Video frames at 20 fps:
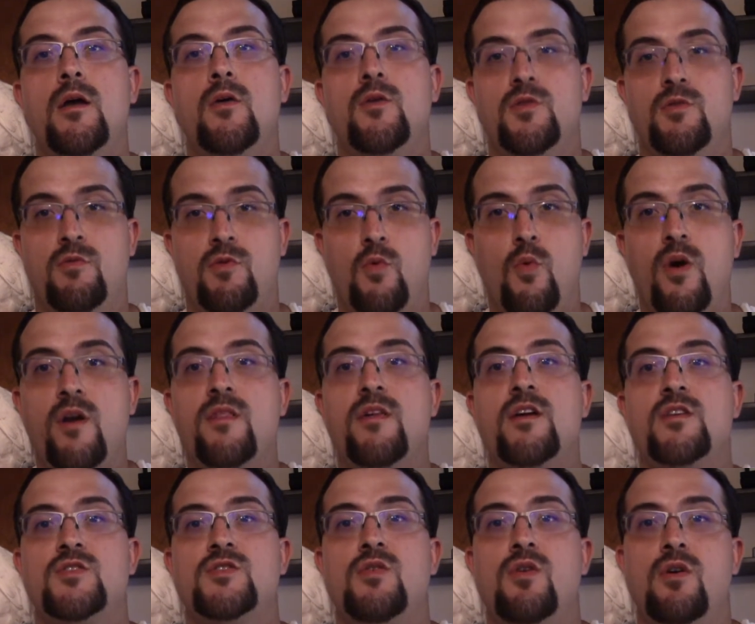during one of
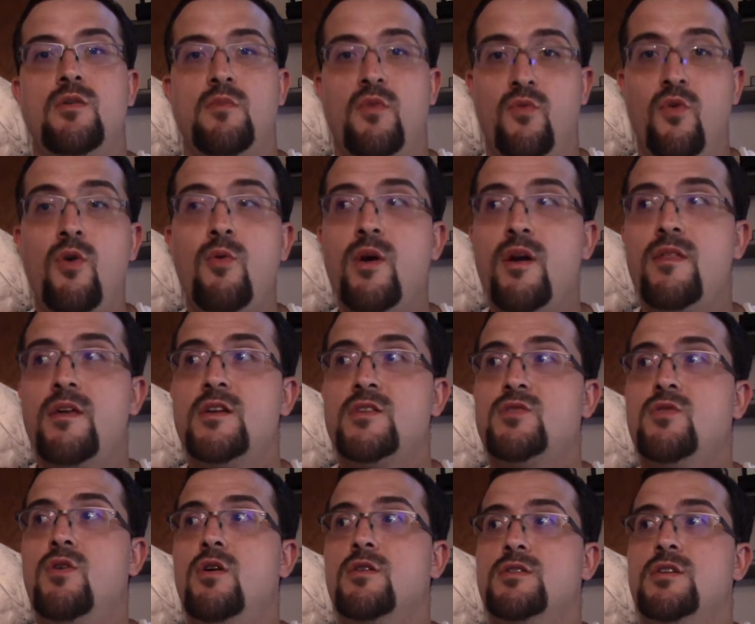their songs, before one of their
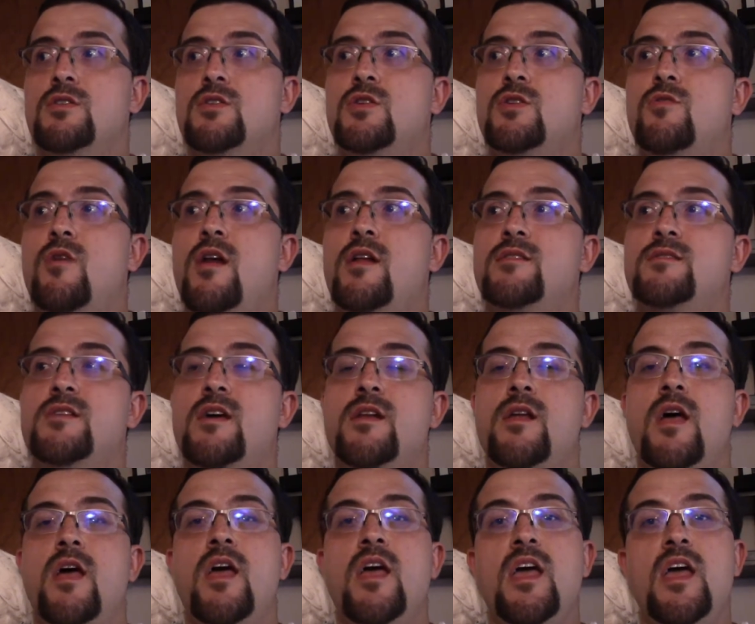songs, they turned around and said,
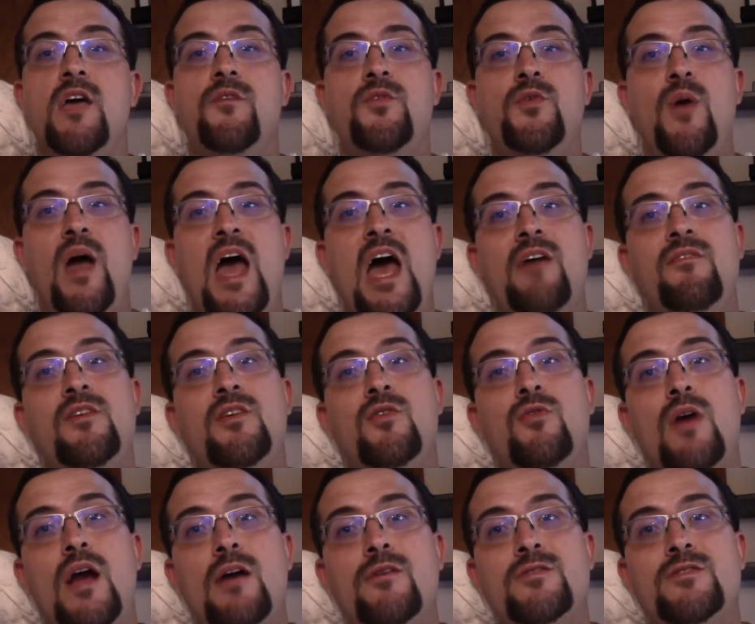If you haven't
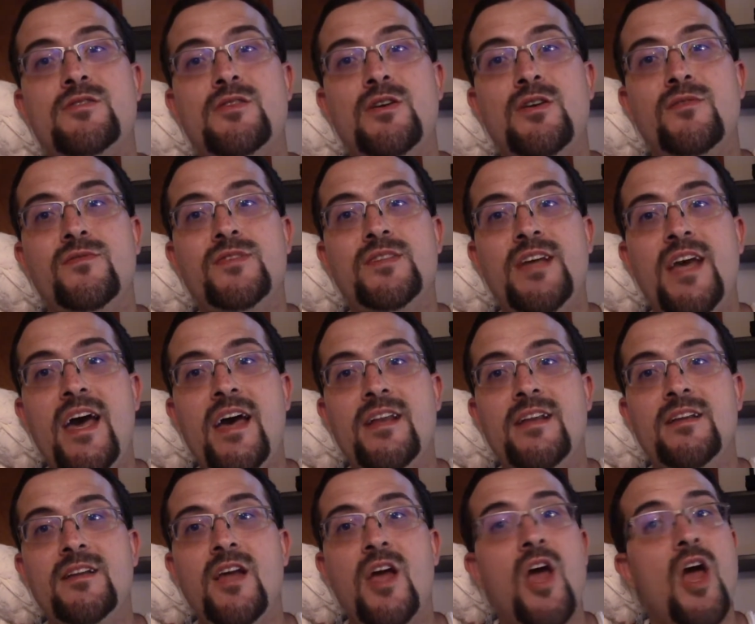crowd surfed yet,
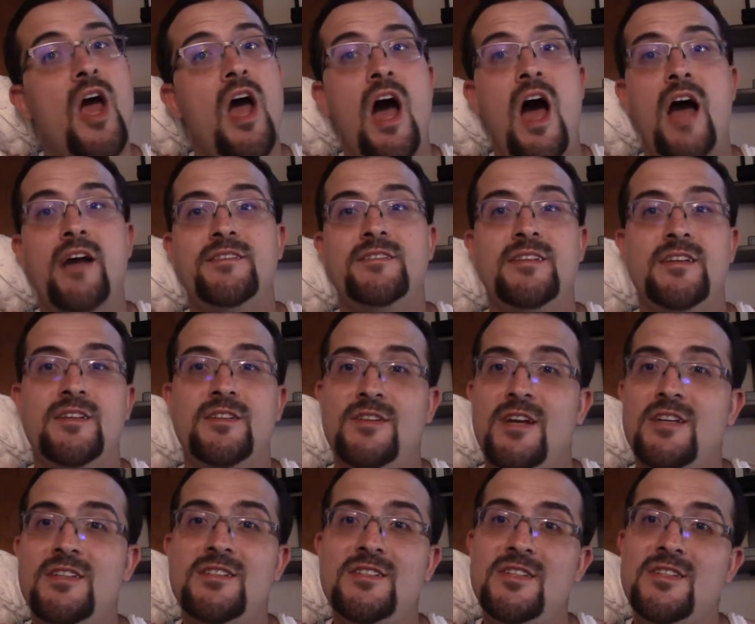I
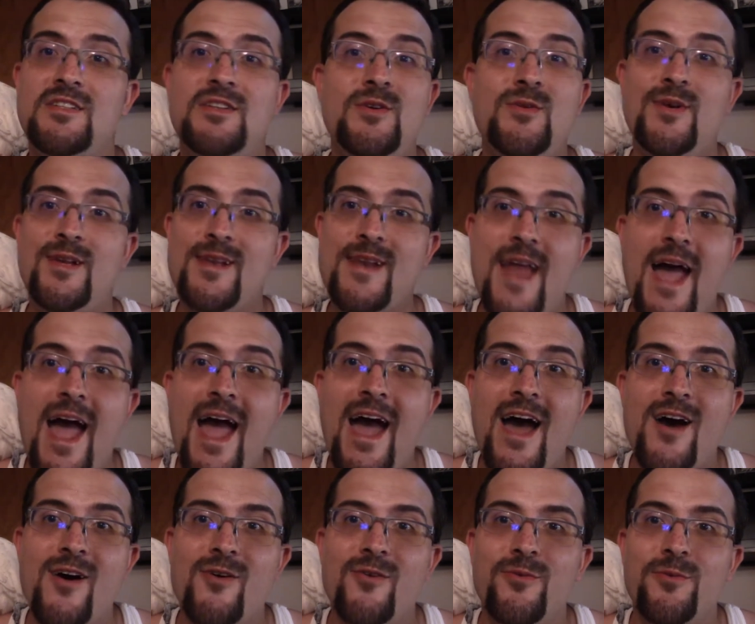suggest you do it
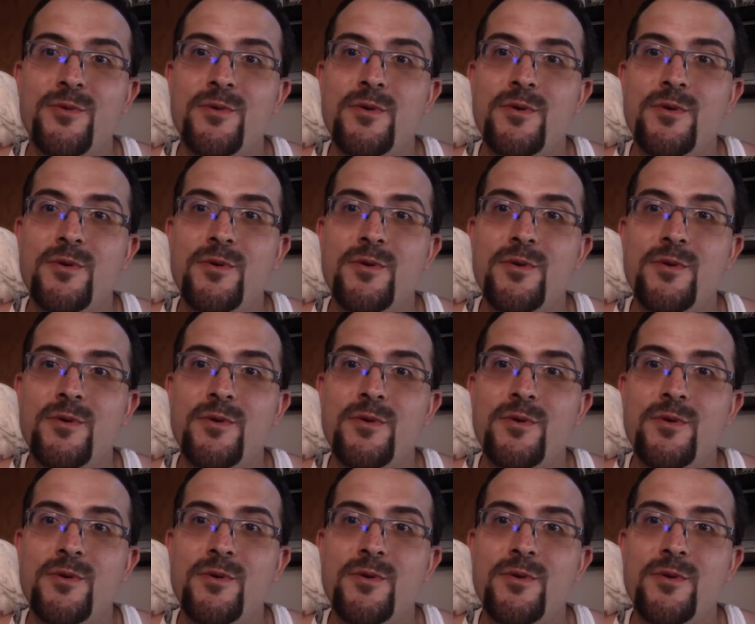now.